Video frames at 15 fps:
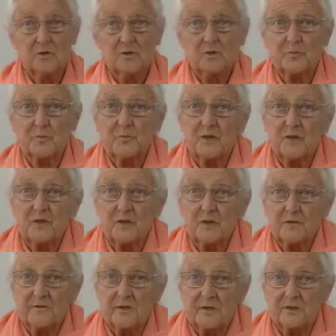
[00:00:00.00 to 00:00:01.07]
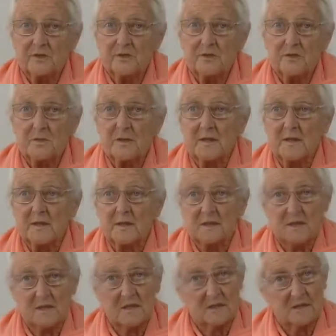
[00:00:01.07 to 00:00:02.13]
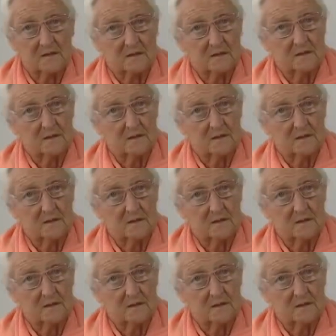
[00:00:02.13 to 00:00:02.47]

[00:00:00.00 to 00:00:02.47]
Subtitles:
to prevent our faces being seen,